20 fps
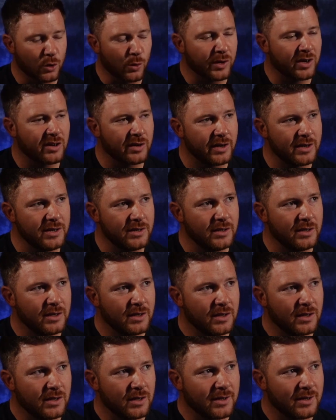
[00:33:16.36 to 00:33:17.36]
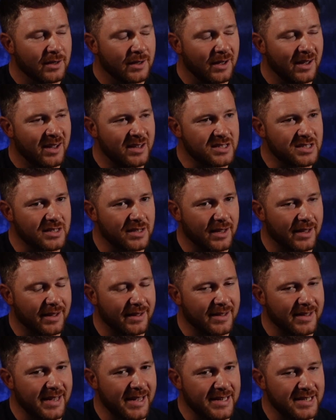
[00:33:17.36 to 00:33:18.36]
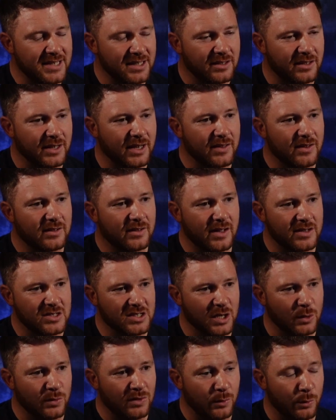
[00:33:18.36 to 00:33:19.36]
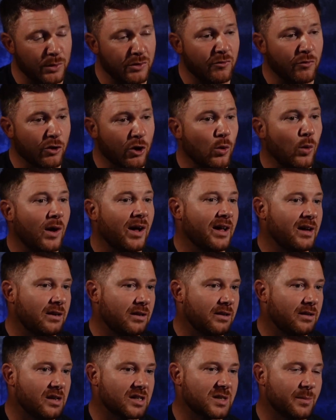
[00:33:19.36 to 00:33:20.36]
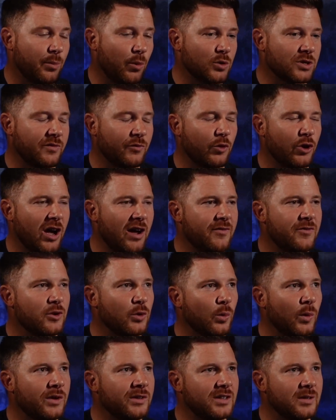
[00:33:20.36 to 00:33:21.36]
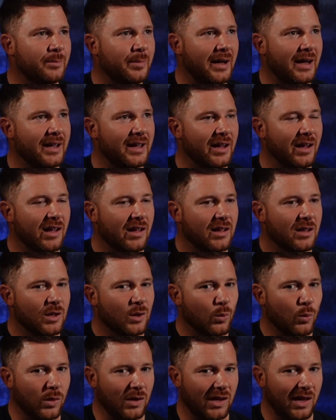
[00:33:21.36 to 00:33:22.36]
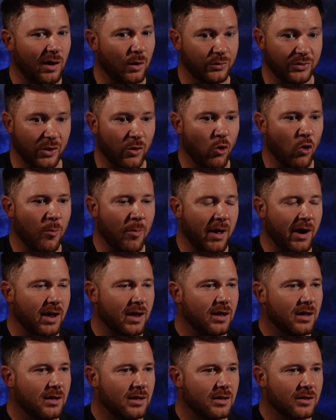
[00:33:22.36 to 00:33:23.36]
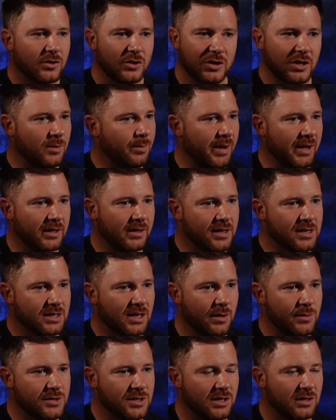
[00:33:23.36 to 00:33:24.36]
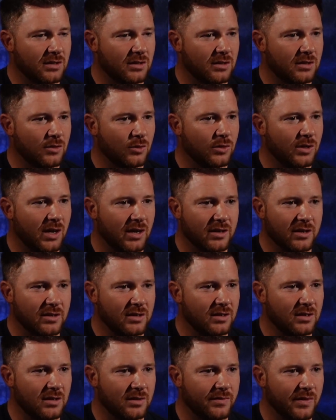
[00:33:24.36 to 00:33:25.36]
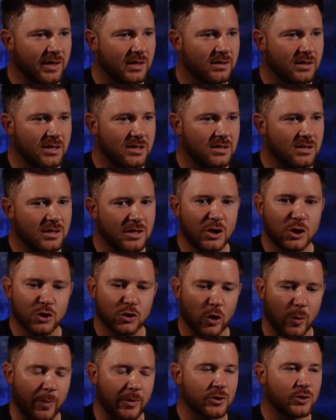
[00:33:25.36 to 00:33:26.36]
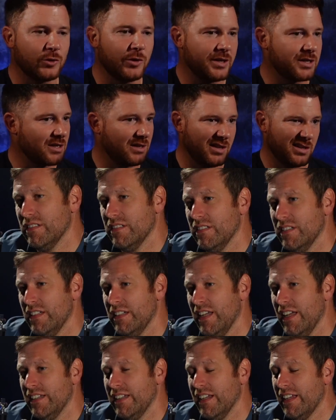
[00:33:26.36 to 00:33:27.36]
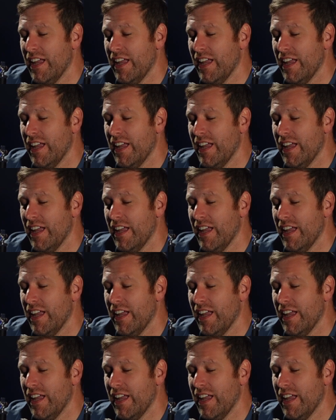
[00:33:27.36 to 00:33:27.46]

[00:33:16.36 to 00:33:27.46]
and it's easier to get the discount that we require. I suppose if you're wanting to buy it with little to no money, you need big discounts, and to do that, you're needing to find these niche opportunities, and that's definitely. And